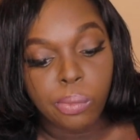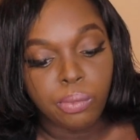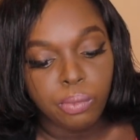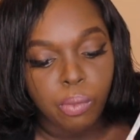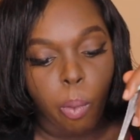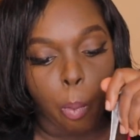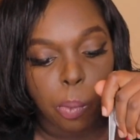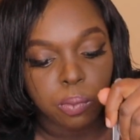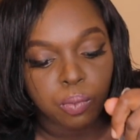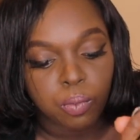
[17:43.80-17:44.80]
Mm-hmm.
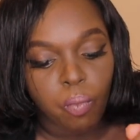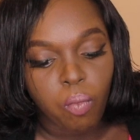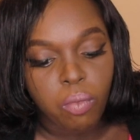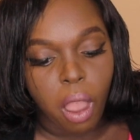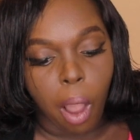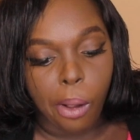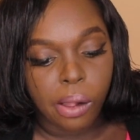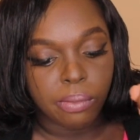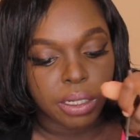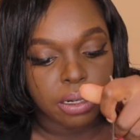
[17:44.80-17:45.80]

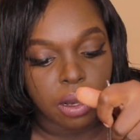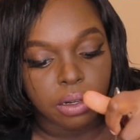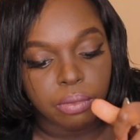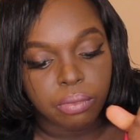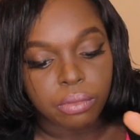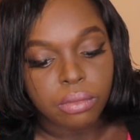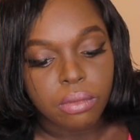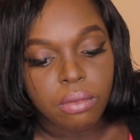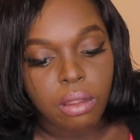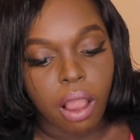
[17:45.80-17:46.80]
Oh my God,
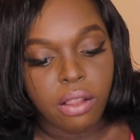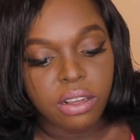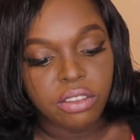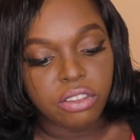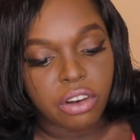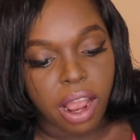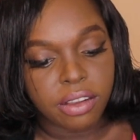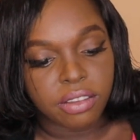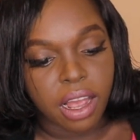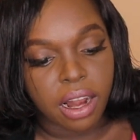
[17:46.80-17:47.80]
this
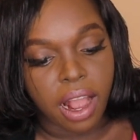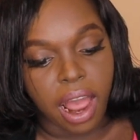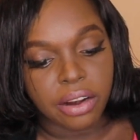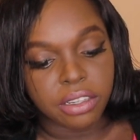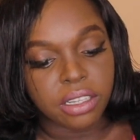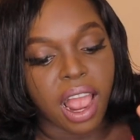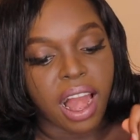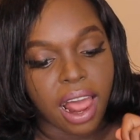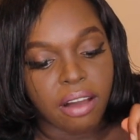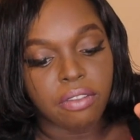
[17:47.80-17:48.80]
rice and carrot. I
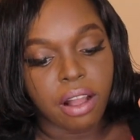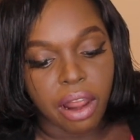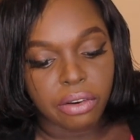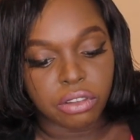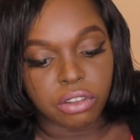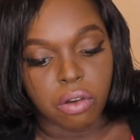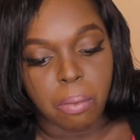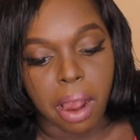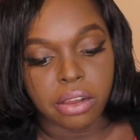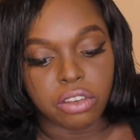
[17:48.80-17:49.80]
love carrot so
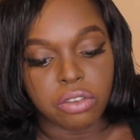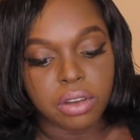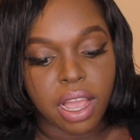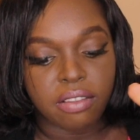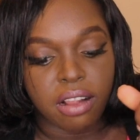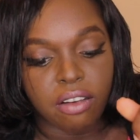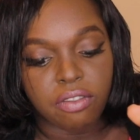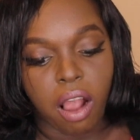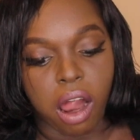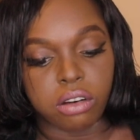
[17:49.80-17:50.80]
much. Do you guys
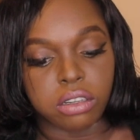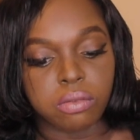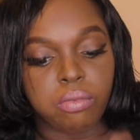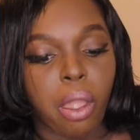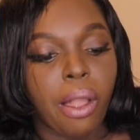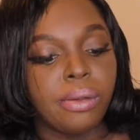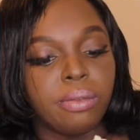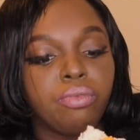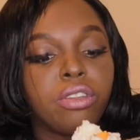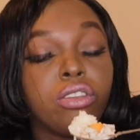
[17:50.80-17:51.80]
love carrot?
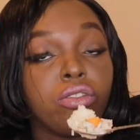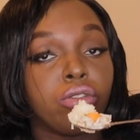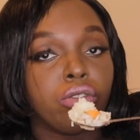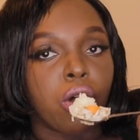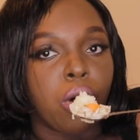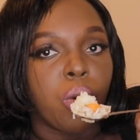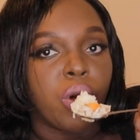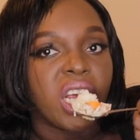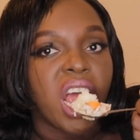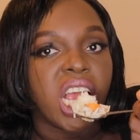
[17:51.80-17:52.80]
This is so
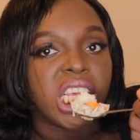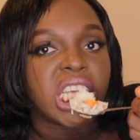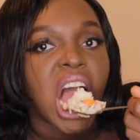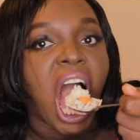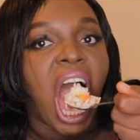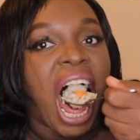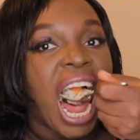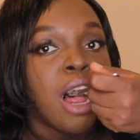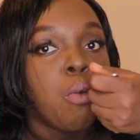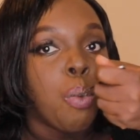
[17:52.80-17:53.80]
good, guys.
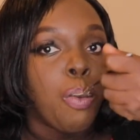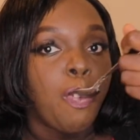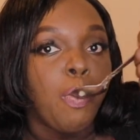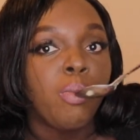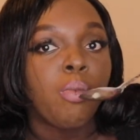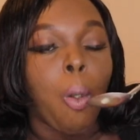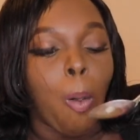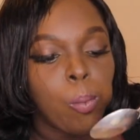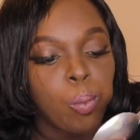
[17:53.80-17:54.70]
Mm.